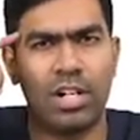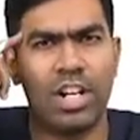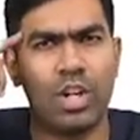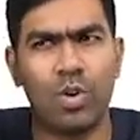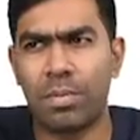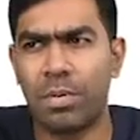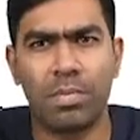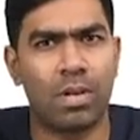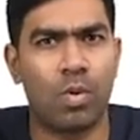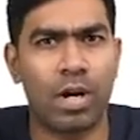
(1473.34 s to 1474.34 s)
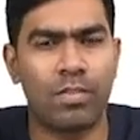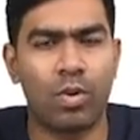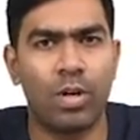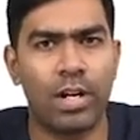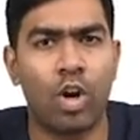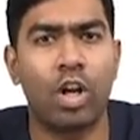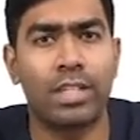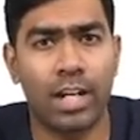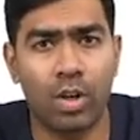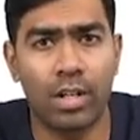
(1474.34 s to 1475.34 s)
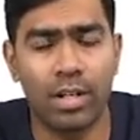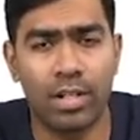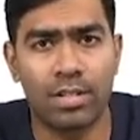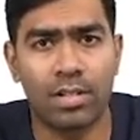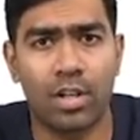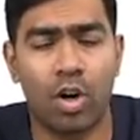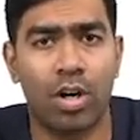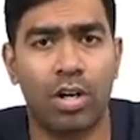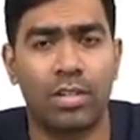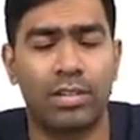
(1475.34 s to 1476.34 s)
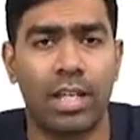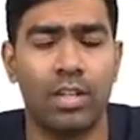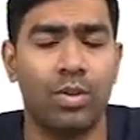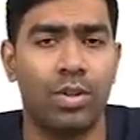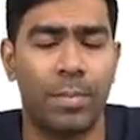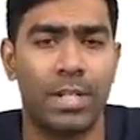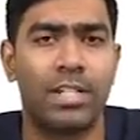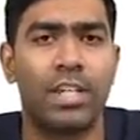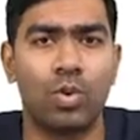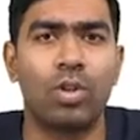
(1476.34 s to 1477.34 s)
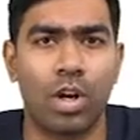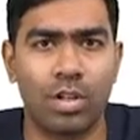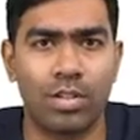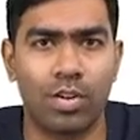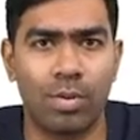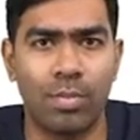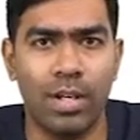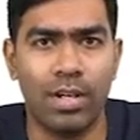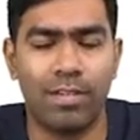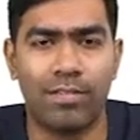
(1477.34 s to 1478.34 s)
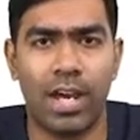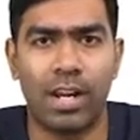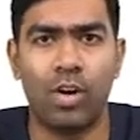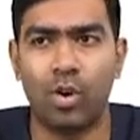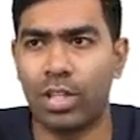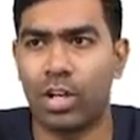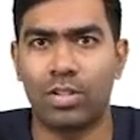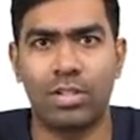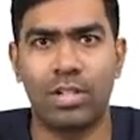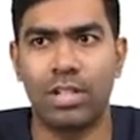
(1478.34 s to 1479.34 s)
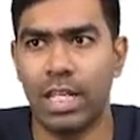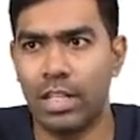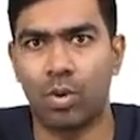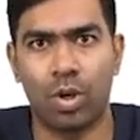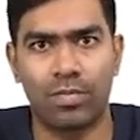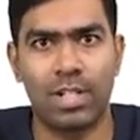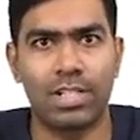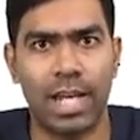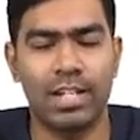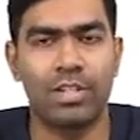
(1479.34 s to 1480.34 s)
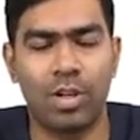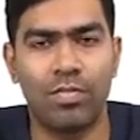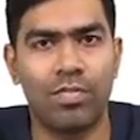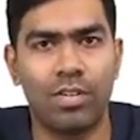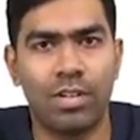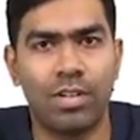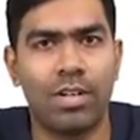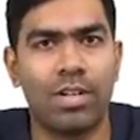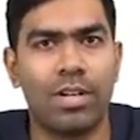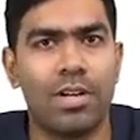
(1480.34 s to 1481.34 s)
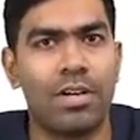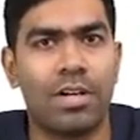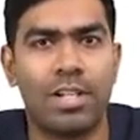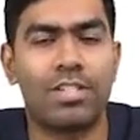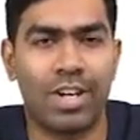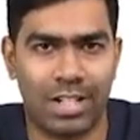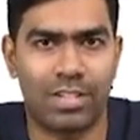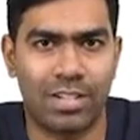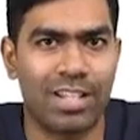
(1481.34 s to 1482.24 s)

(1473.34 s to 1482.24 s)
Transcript: do you remember what I've told in non-thyroidal illness or CQ thyroid syndrome, where low thyroxine is one of the signs of stress